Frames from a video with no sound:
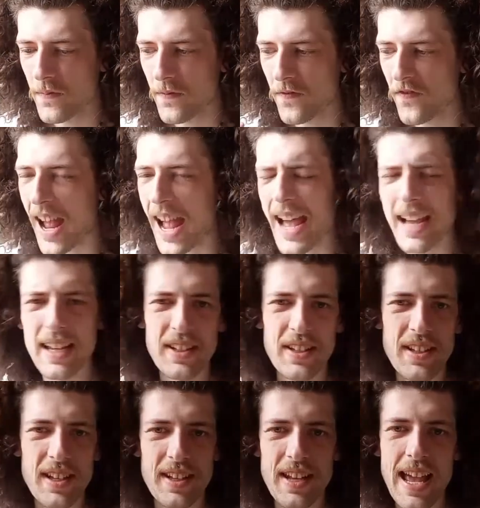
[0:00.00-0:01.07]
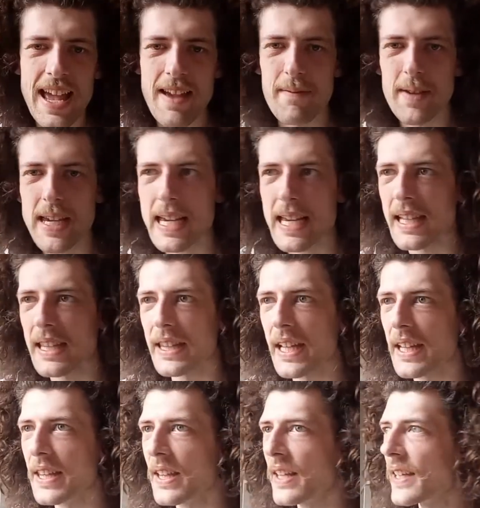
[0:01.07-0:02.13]
fat and heavy
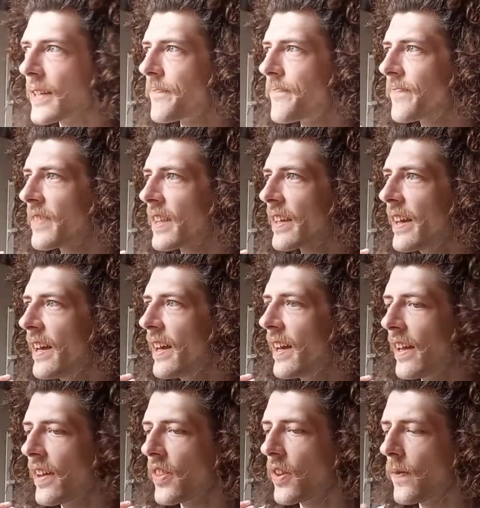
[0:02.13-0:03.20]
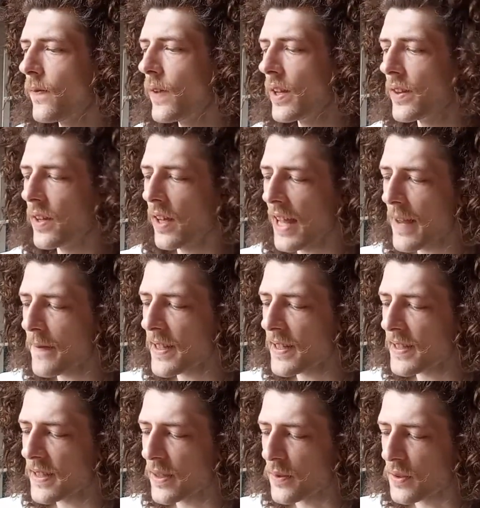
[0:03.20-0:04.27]
and like the heaviest
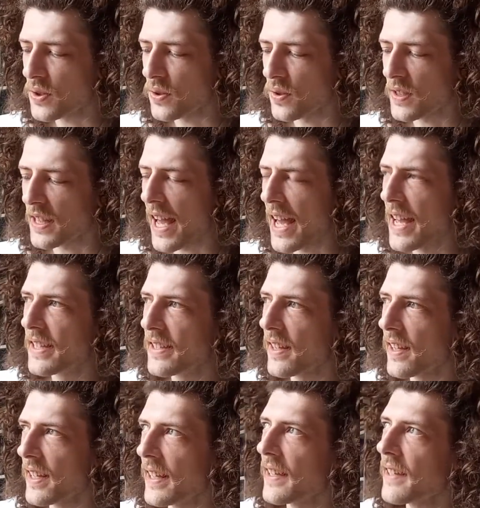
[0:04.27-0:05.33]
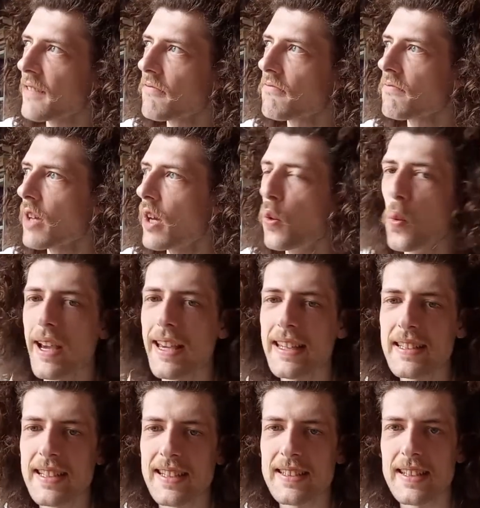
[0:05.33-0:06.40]
it would sort of get is like
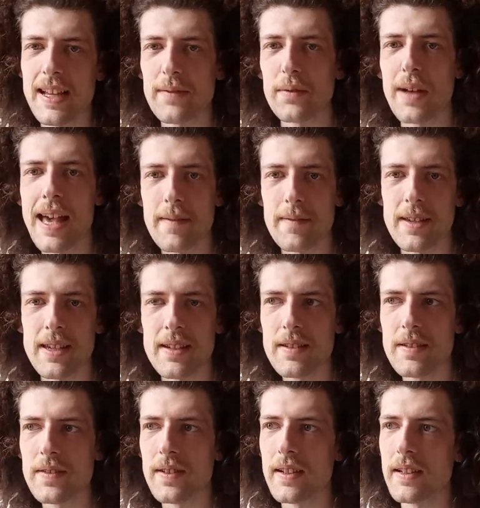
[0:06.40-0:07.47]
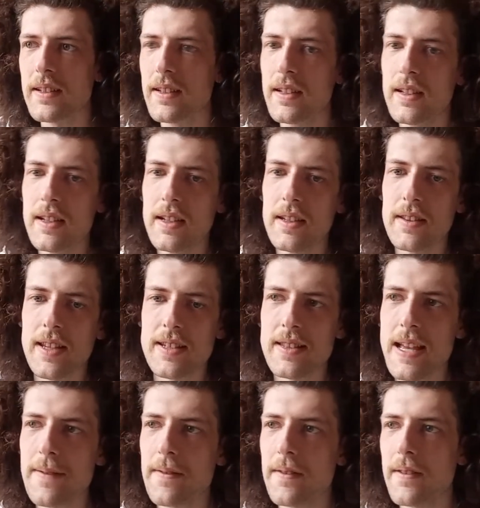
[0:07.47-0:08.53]
Oasis level heavy, right? There's
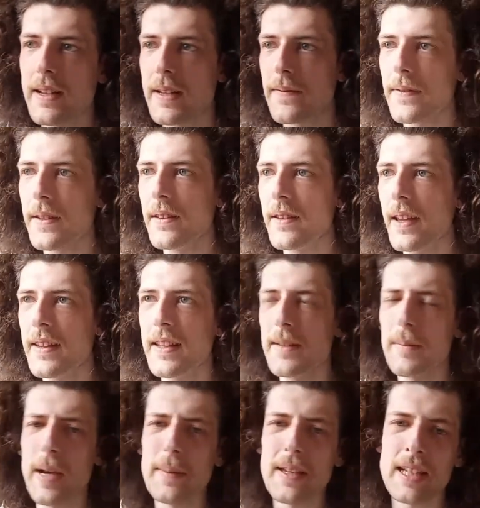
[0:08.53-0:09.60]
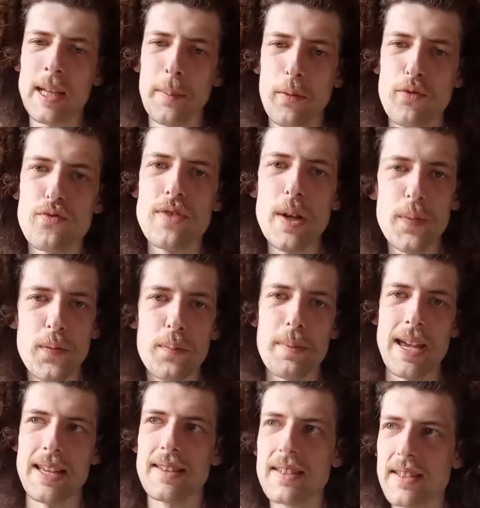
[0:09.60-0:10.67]
never anything, and there might be a couple riff
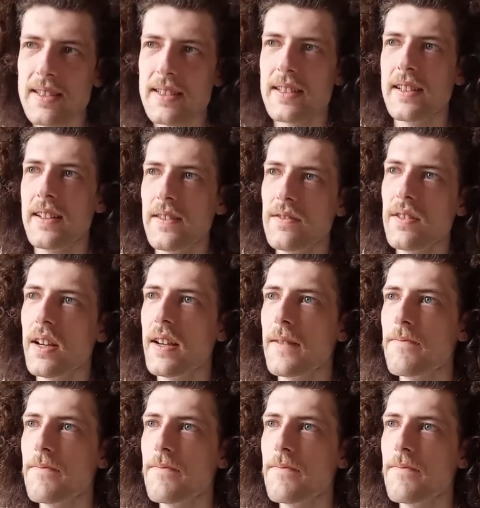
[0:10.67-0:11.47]
bits, right?